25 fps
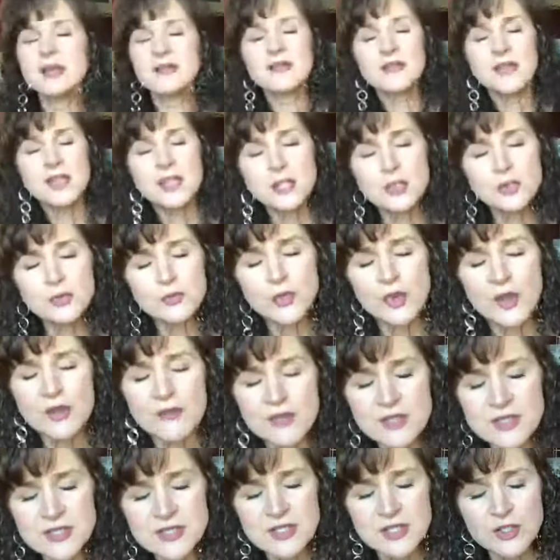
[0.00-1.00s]
I thank you for
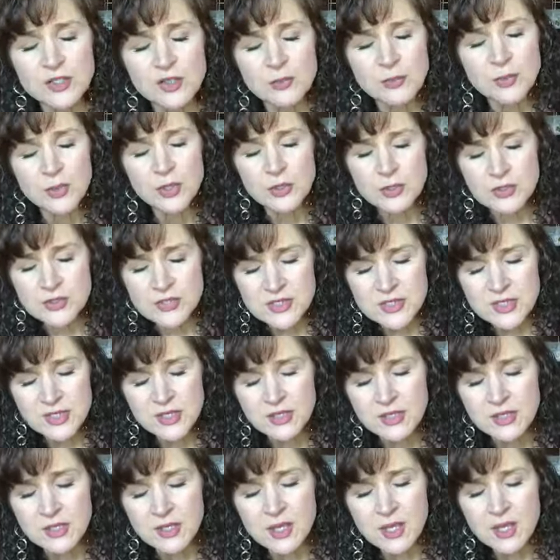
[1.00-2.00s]
every single
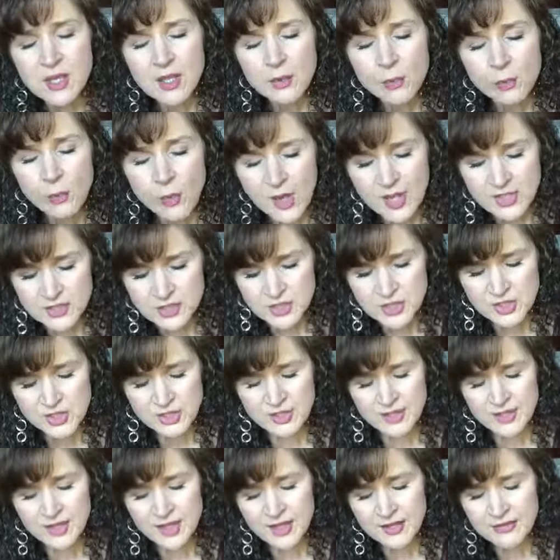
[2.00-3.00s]
person
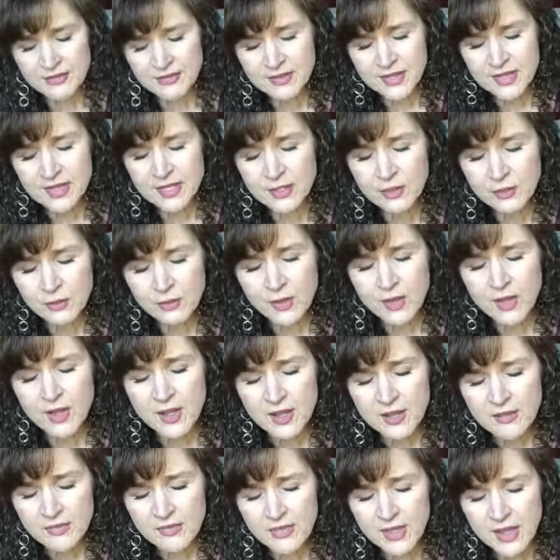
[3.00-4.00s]
watching. I thank you,
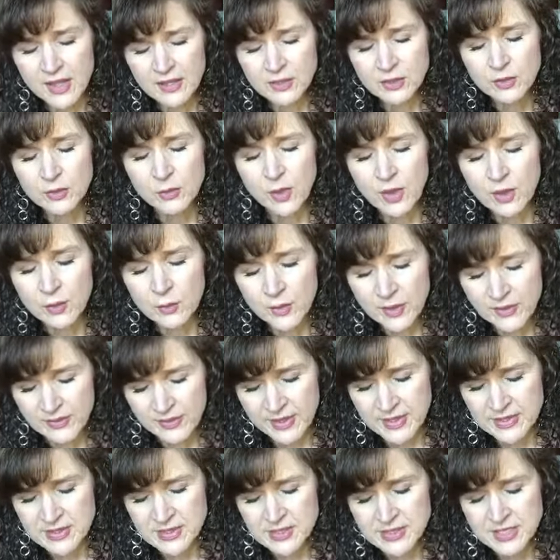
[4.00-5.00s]
God, that you are with
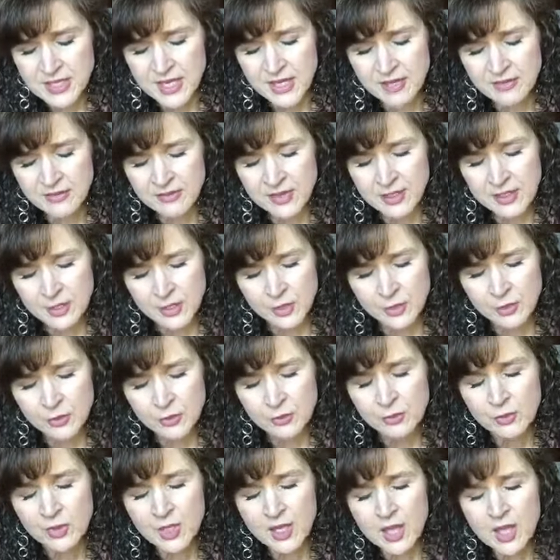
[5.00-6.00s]
us. I thank
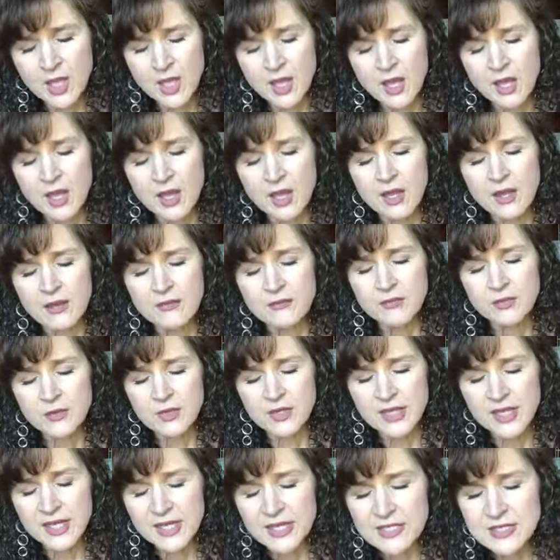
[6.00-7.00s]
you uh, for
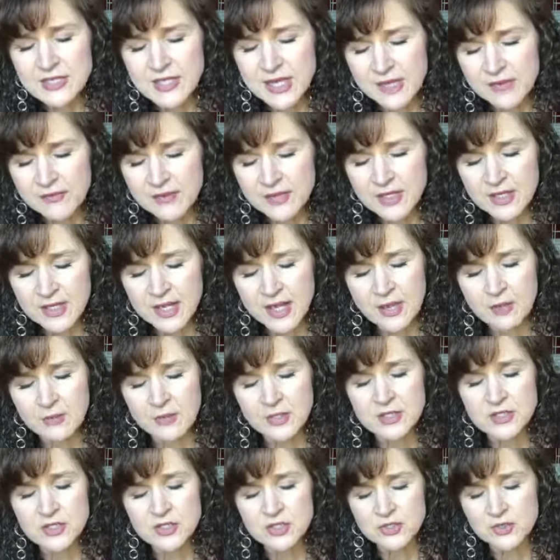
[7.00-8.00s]
King David and how
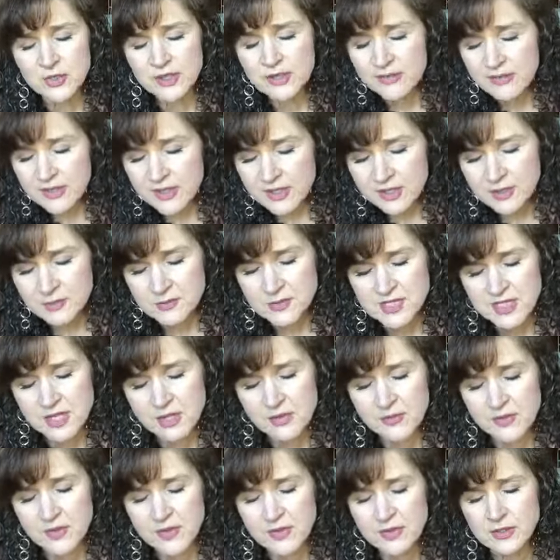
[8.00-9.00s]
he strengthened
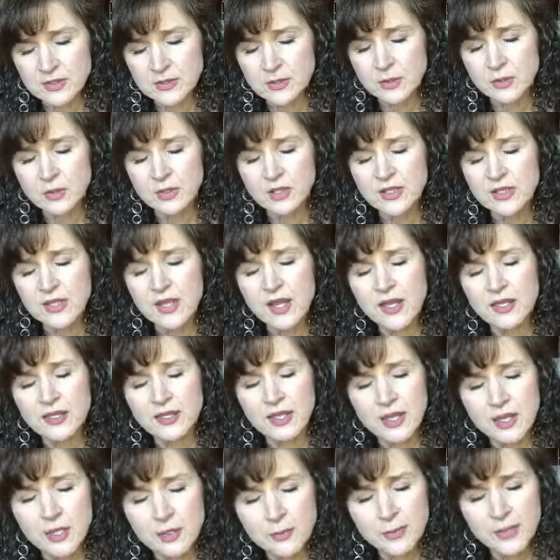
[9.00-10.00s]
himself in the Lord. God,
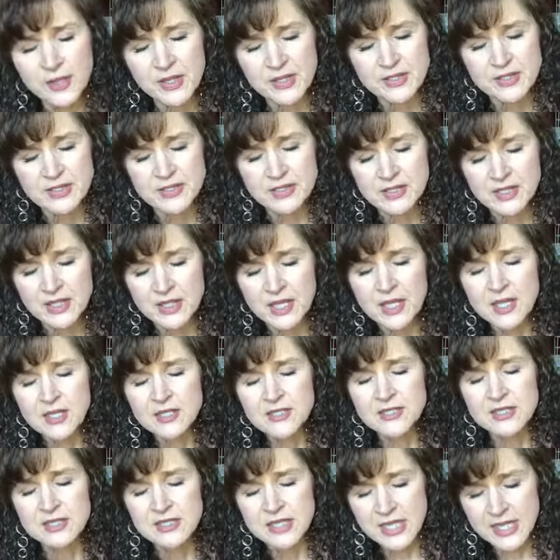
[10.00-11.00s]
help us
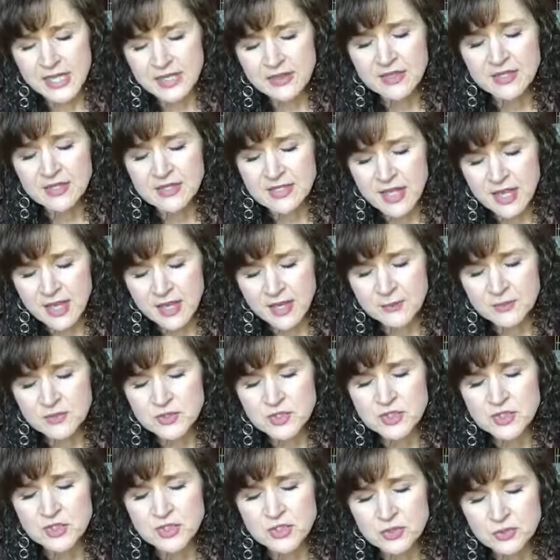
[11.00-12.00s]
to take the time
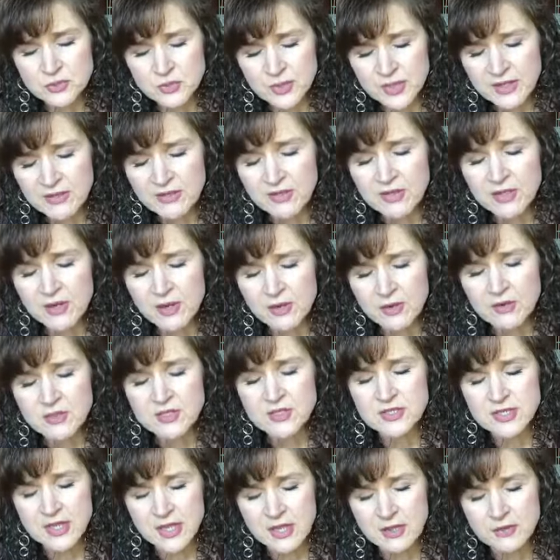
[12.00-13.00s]
to strengthen
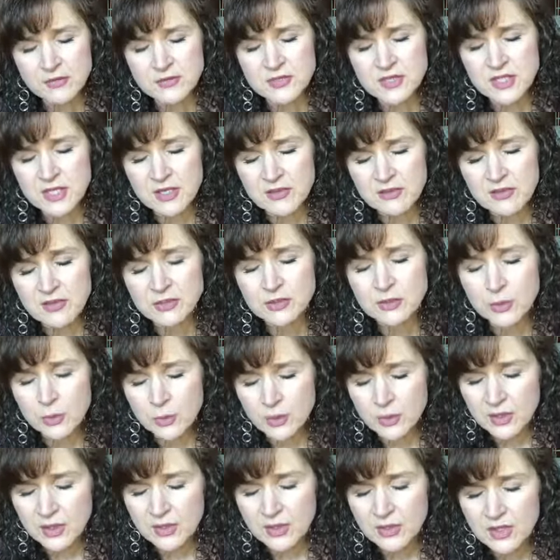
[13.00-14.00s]
ourselves in the
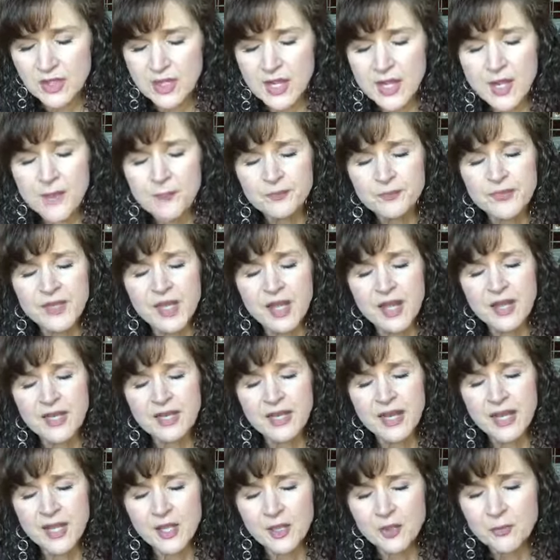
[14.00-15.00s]
Lord. God,
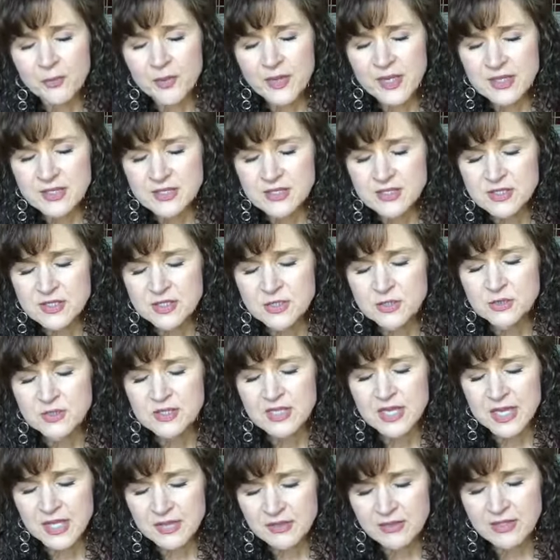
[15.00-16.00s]
help us to
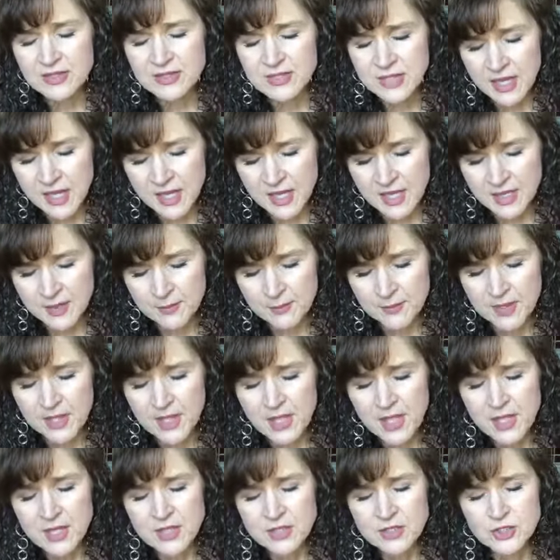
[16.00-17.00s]
take the time
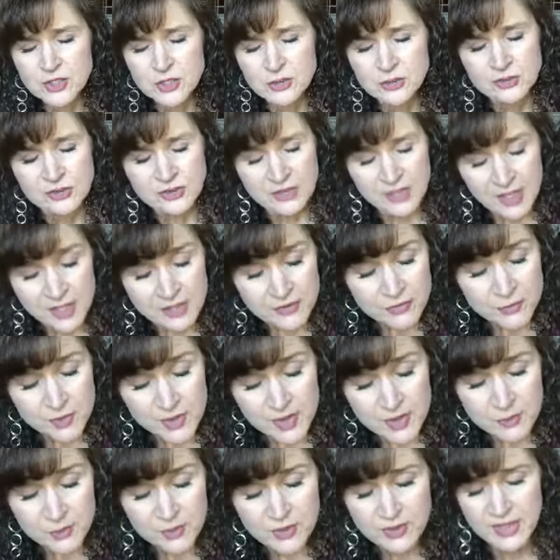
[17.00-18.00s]
to love
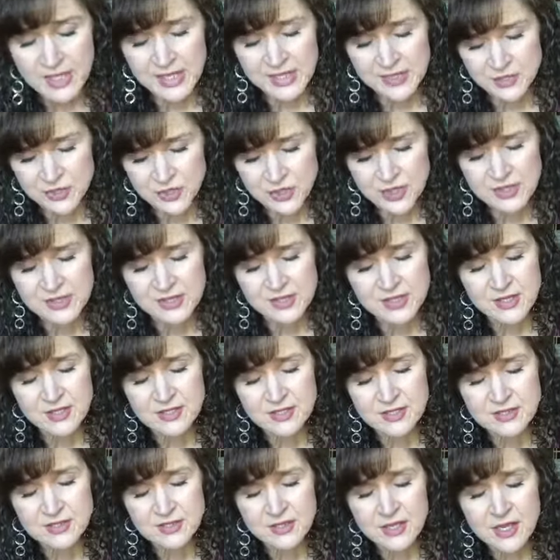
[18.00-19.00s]
people like
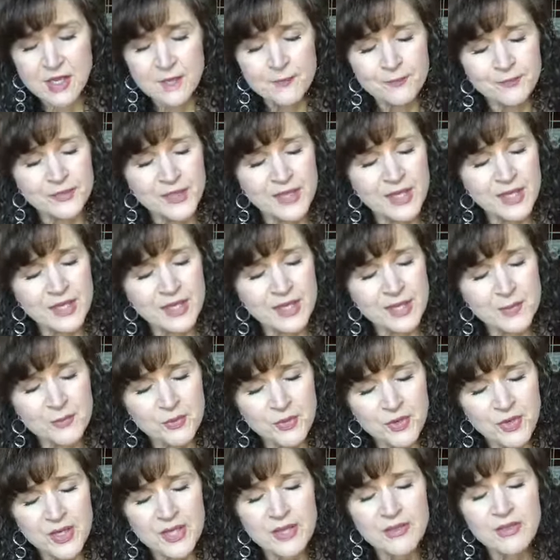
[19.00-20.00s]
Jesus God, I
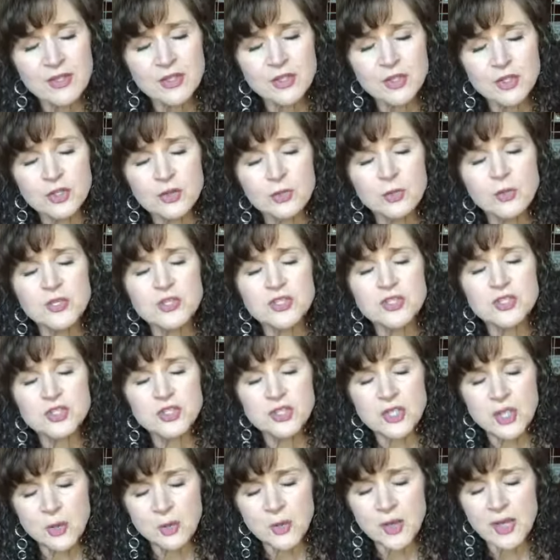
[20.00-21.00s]
pray that you would
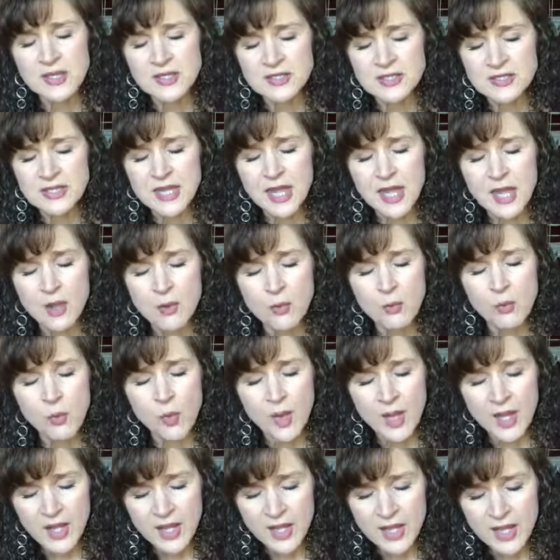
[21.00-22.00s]
show us how
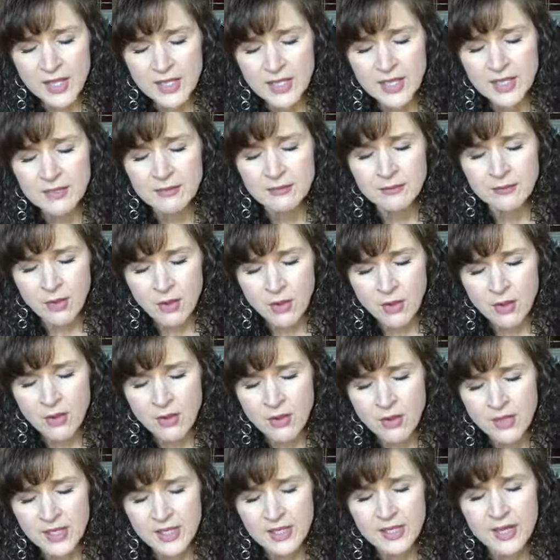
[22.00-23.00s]
wide and
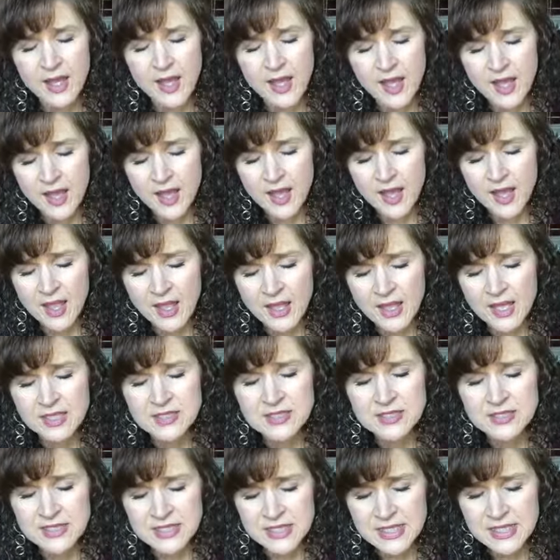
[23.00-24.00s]
long and high
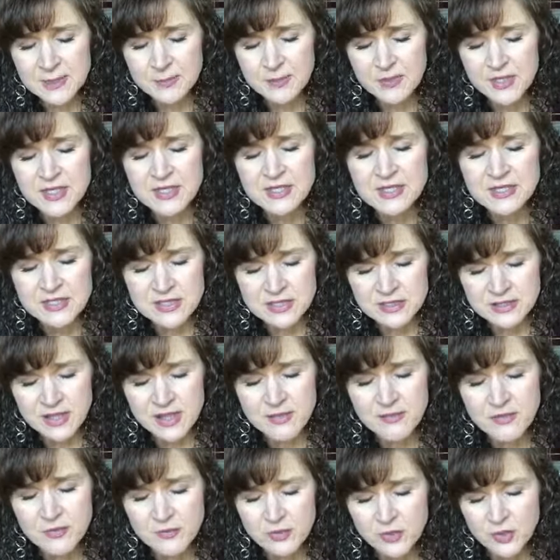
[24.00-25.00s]
and deep is the
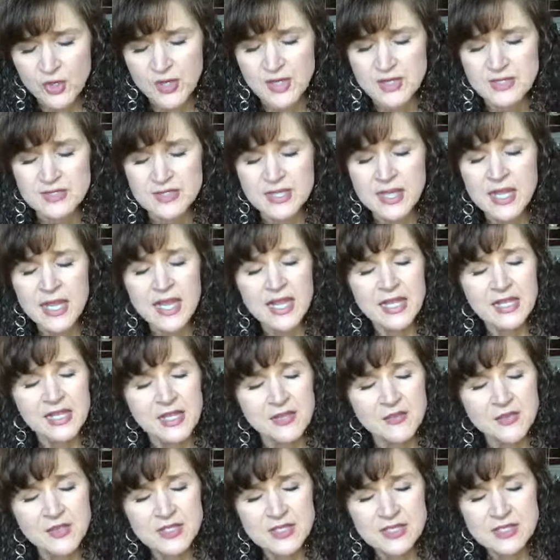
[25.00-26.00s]
love of Christ.
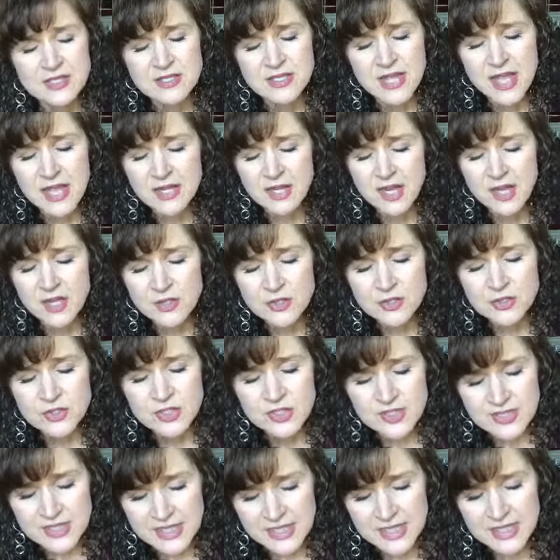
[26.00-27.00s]
Give us this, that
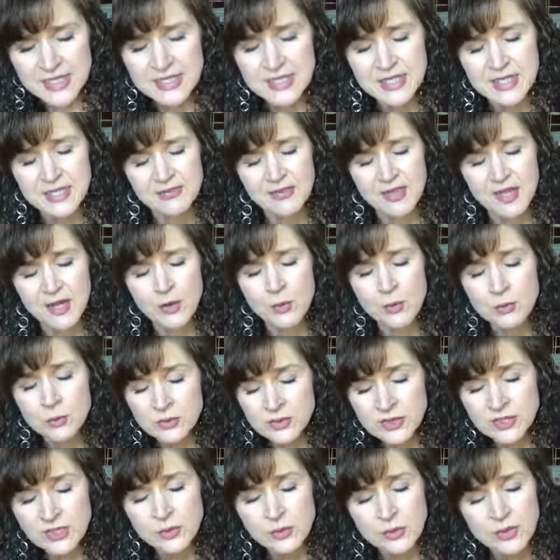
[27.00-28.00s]
understanding that
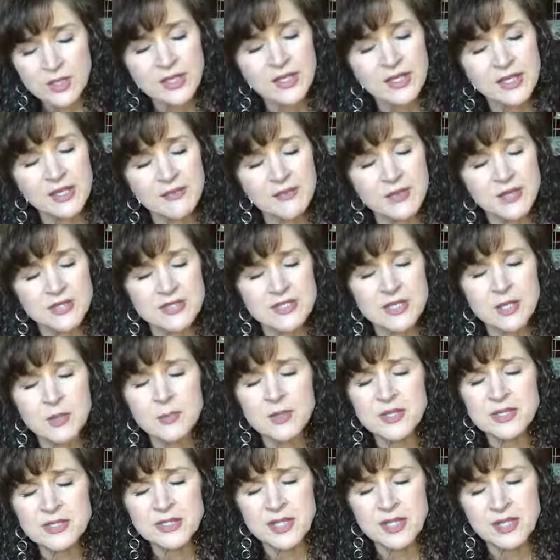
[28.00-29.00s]
only you can give us. Help
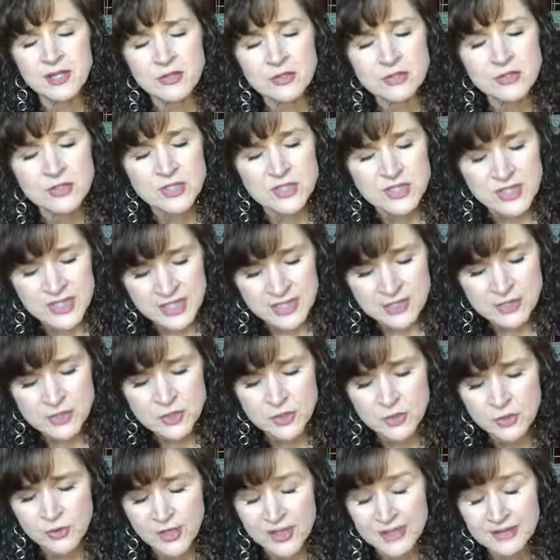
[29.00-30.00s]
us to understand
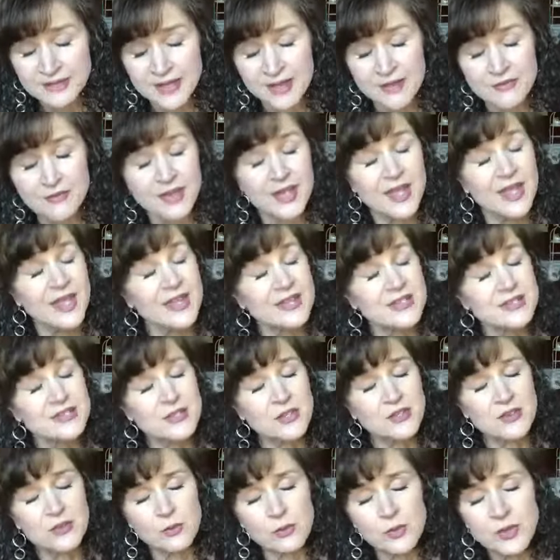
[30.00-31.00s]
your great love
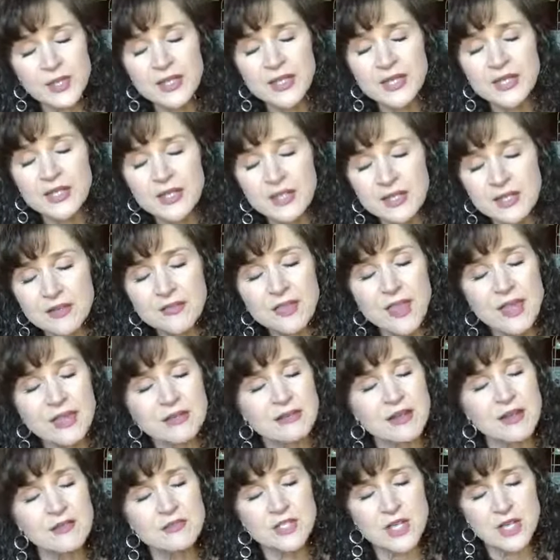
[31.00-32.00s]
so that we can give that
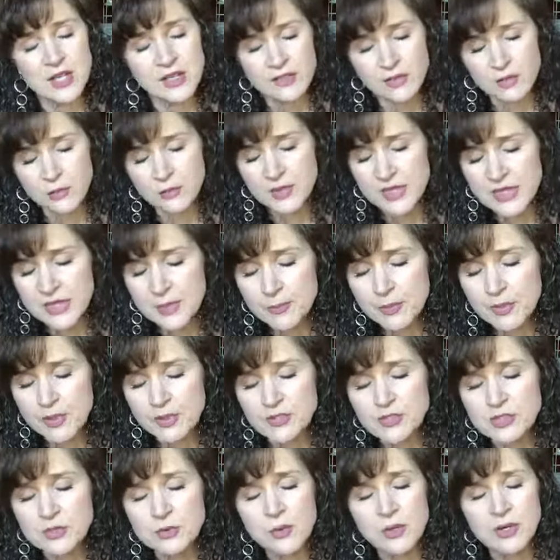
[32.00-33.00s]
love to other people,
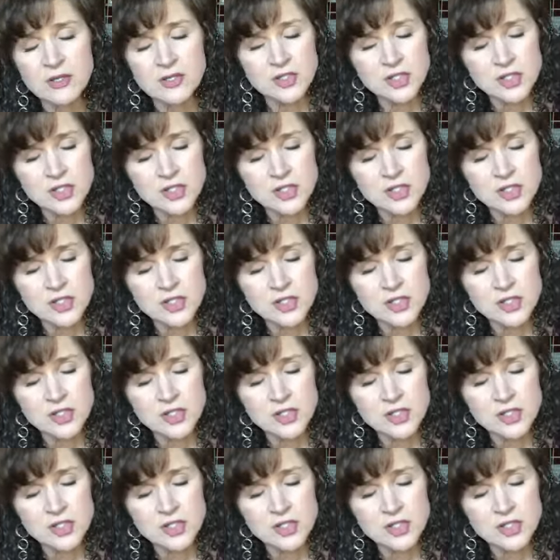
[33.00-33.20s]
to our